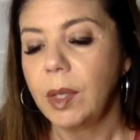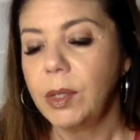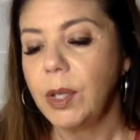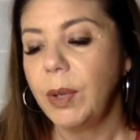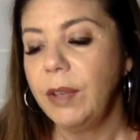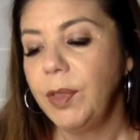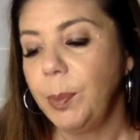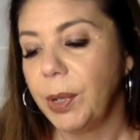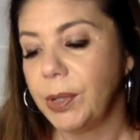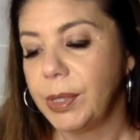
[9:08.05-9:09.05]
So if the
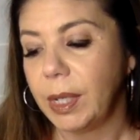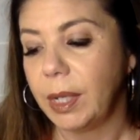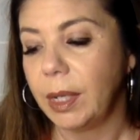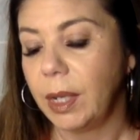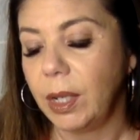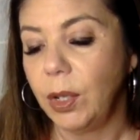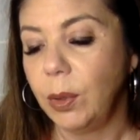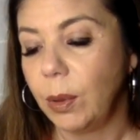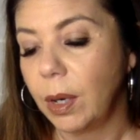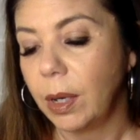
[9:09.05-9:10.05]
person
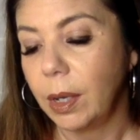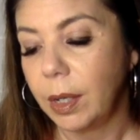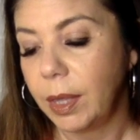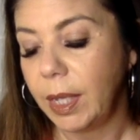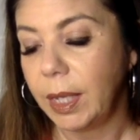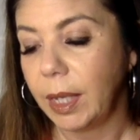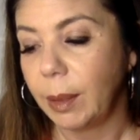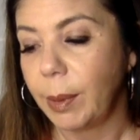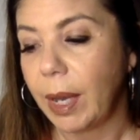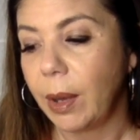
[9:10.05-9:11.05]
you are
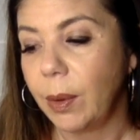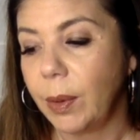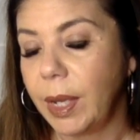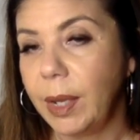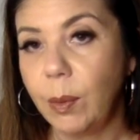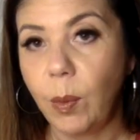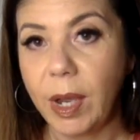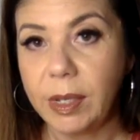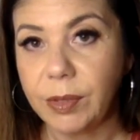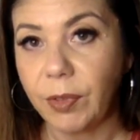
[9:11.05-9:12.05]
thinking about, it
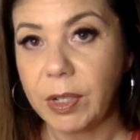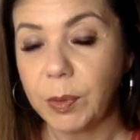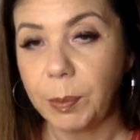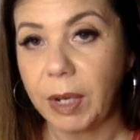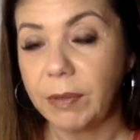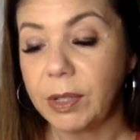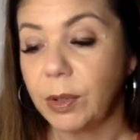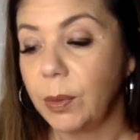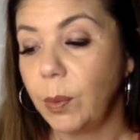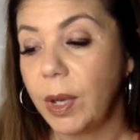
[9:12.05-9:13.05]
was friends with benefits
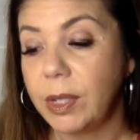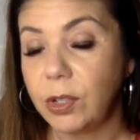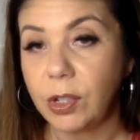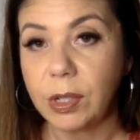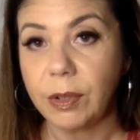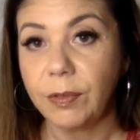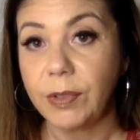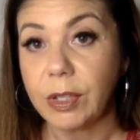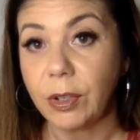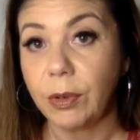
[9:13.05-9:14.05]
or it was just a
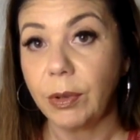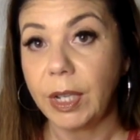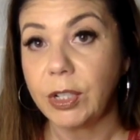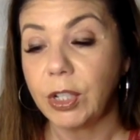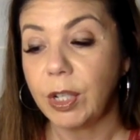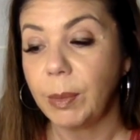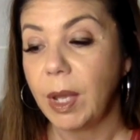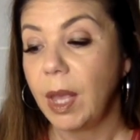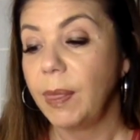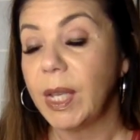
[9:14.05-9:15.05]
physical relationship,
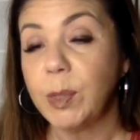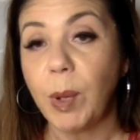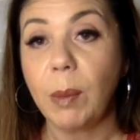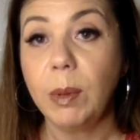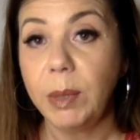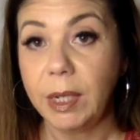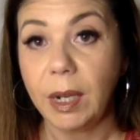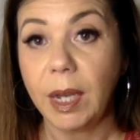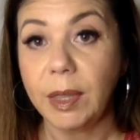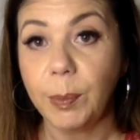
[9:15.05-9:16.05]
that's probably
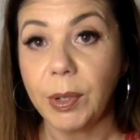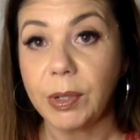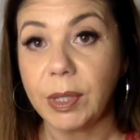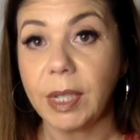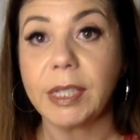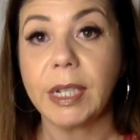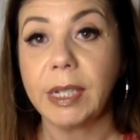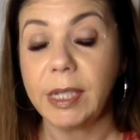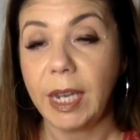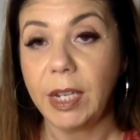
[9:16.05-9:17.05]
not the person that's
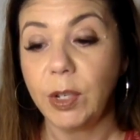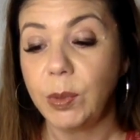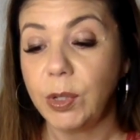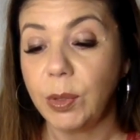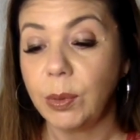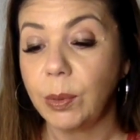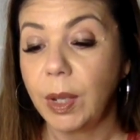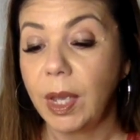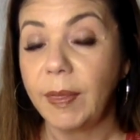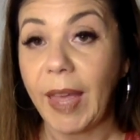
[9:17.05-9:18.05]
going to take you to
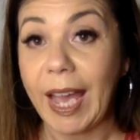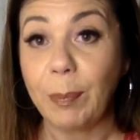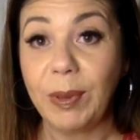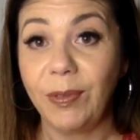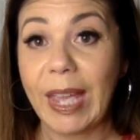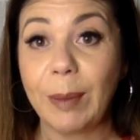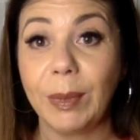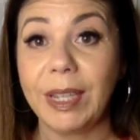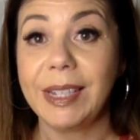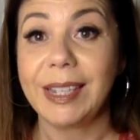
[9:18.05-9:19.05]
the happy
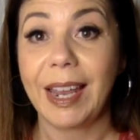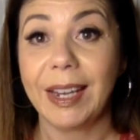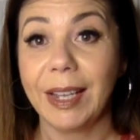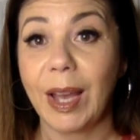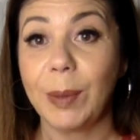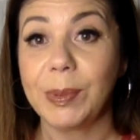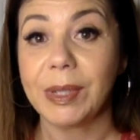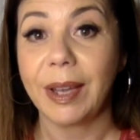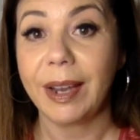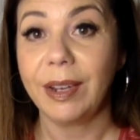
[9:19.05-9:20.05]
family, Ten of
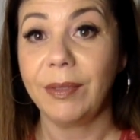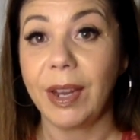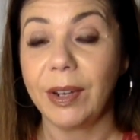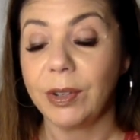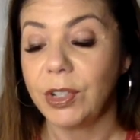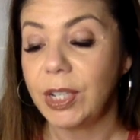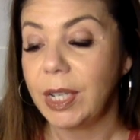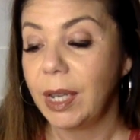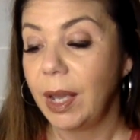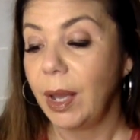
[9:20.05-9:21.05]
Cups kind of
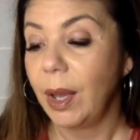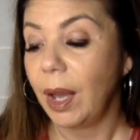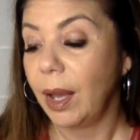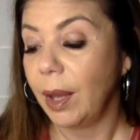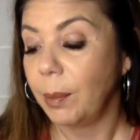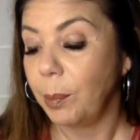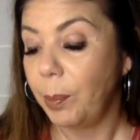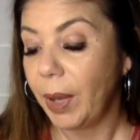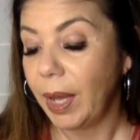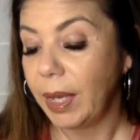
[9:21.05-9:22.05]
energy.
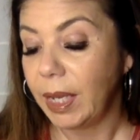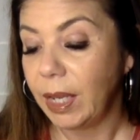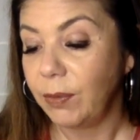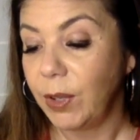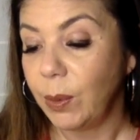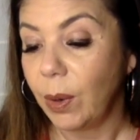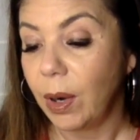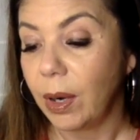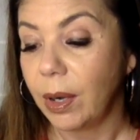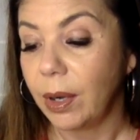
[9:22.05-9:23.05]
But if you
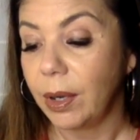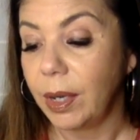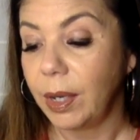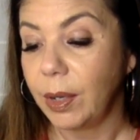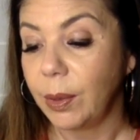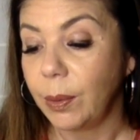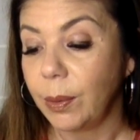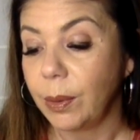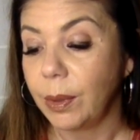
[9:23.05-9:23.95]
are, you